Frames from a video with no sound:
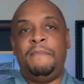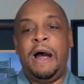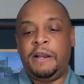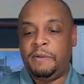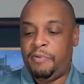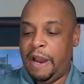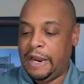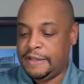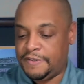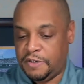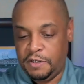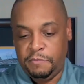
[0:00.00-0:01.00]
mounting
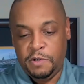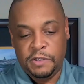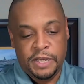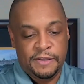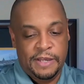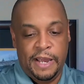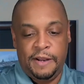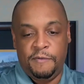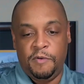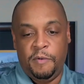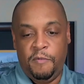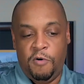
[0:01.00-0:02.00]
brackets on it. We'll look at that in a
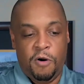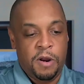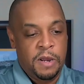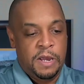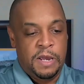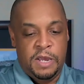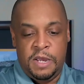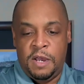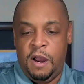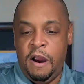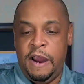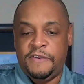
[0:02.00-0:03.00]
little bit more.
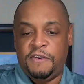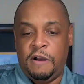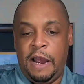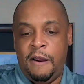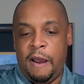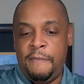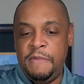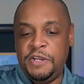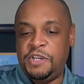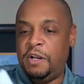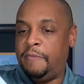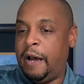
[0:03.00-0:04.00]
All right, so I
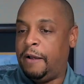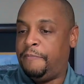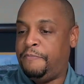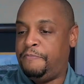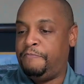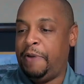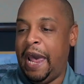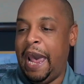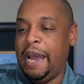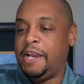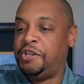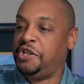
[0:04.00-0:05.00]
mentioned about
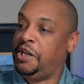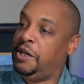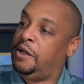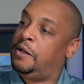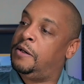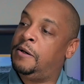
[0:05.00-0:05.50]
packaging,